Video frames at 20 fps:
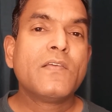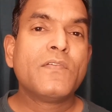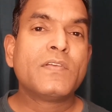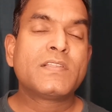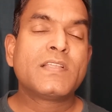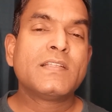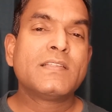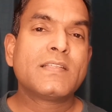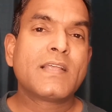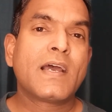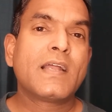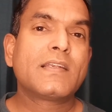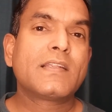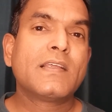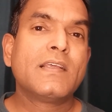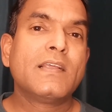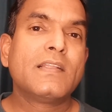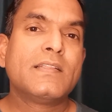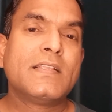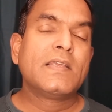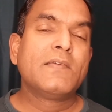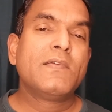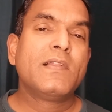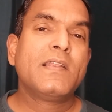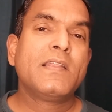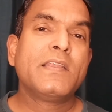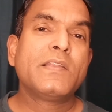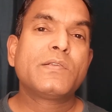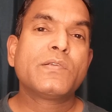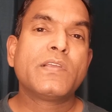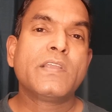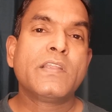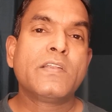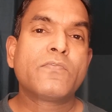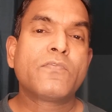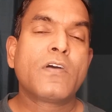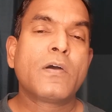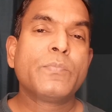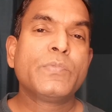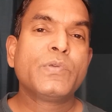Within that they will need to
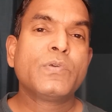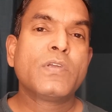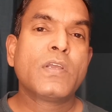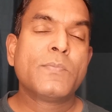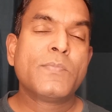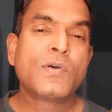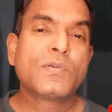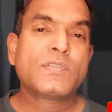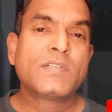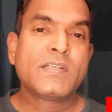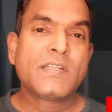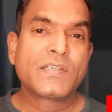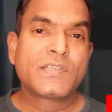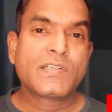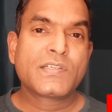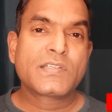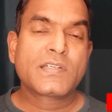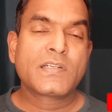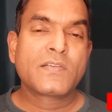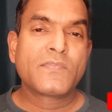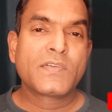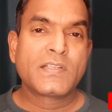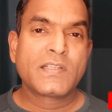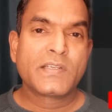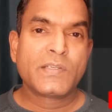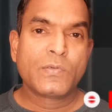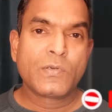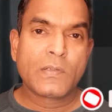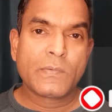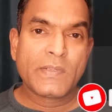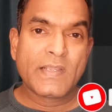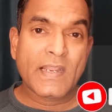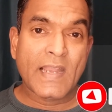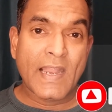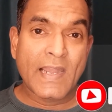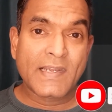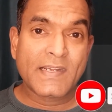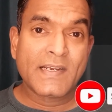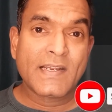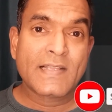inform you about the decision whether you are
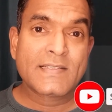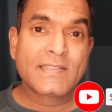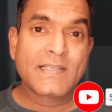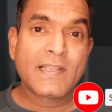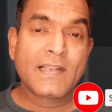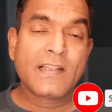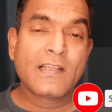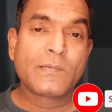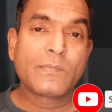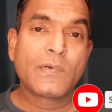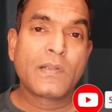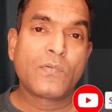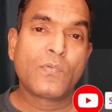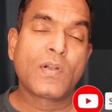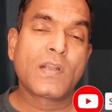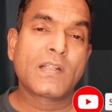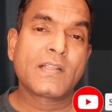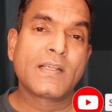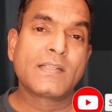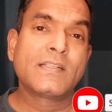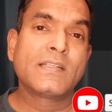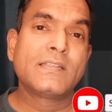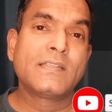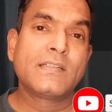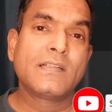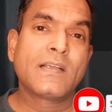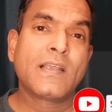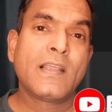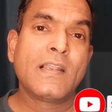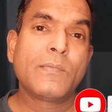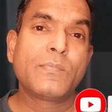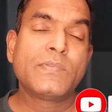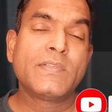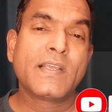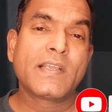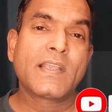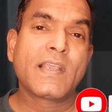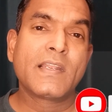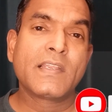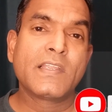granted asylum and what are the other help
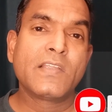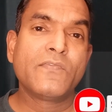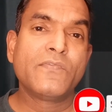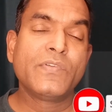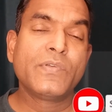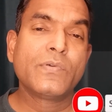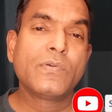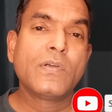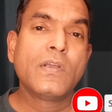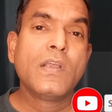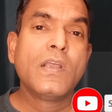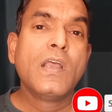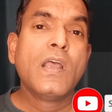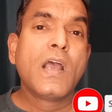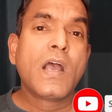they can give you.